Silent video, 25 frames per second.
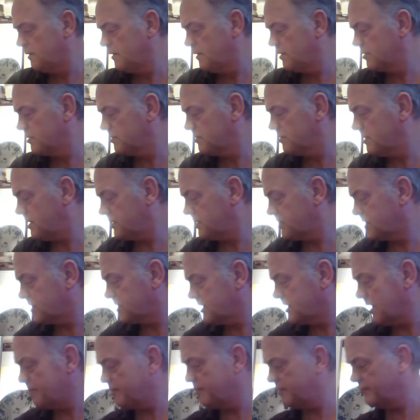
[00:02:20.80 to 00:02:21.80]
So that's a
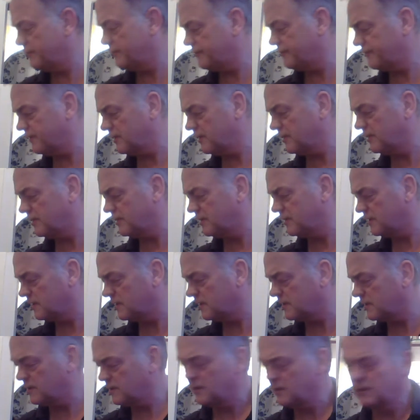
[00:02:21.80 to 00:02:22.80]
couple of the
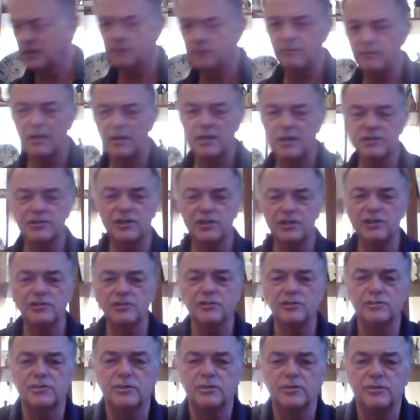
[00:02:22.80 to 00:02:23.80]
magazines
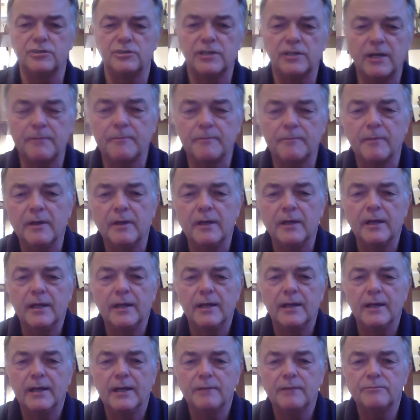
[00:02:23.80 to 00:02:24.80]
that have turned up.
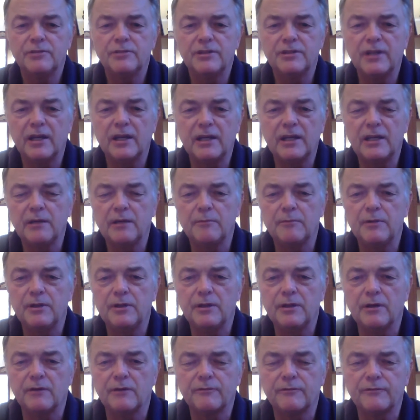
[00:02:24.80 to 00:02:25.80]
Today, I mean,
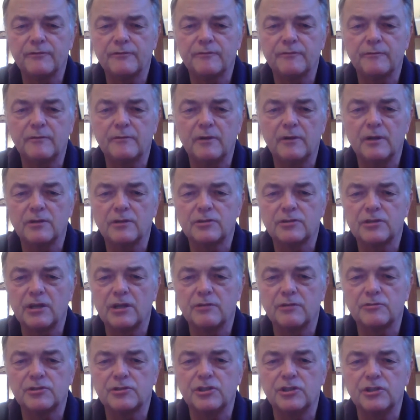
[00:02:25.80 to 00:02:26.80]
I've said
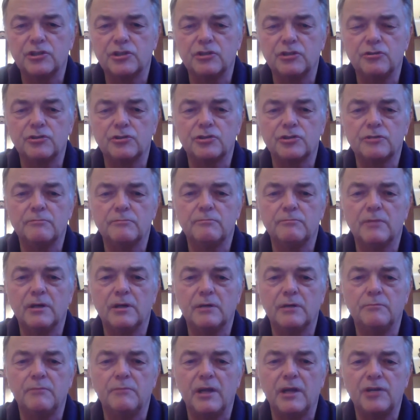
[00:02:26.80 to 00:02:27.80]
I was going to do some
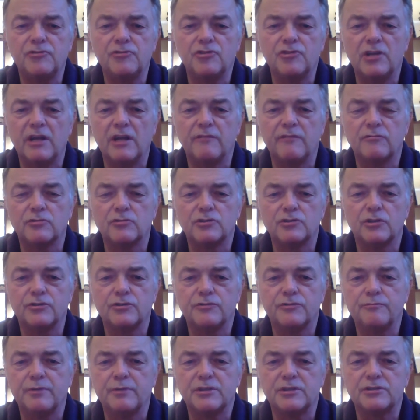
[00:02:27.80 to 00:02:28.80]
entry levels
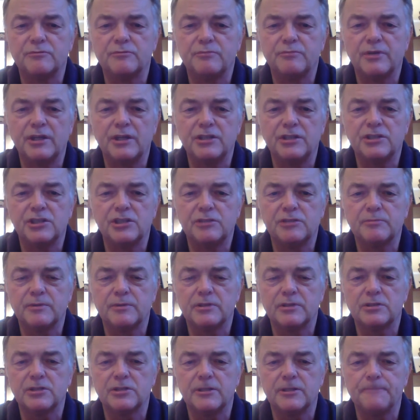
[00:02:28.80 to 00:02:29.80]
on bits and pieces,
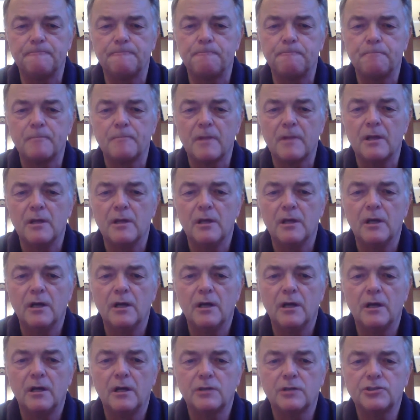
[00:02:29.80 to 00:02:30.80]
but
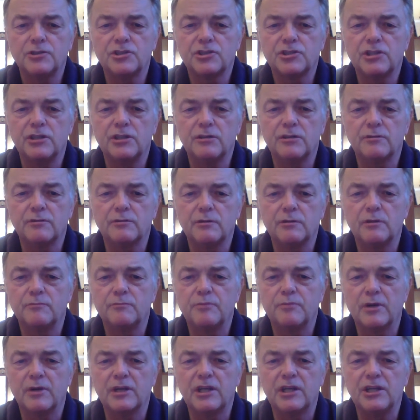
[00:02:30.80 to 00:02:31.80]
just going to
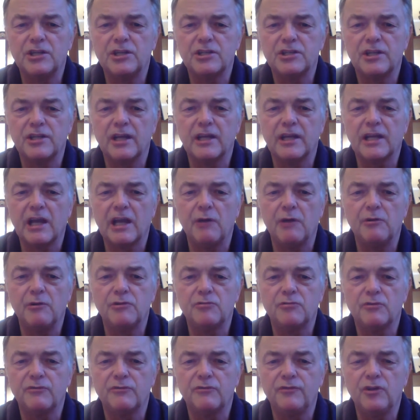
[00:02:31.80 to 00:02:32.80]
break into that and go
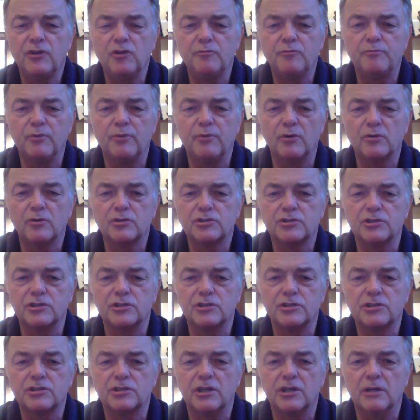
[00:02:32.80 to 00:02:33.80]
into a few books
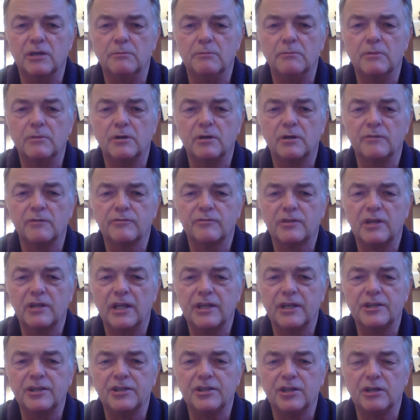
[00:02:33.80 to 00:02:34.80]
that I've
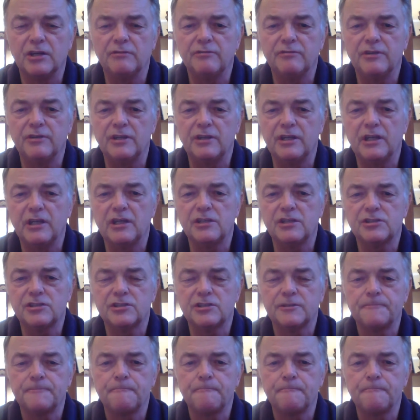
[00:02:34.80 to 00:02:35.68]
collected over the years,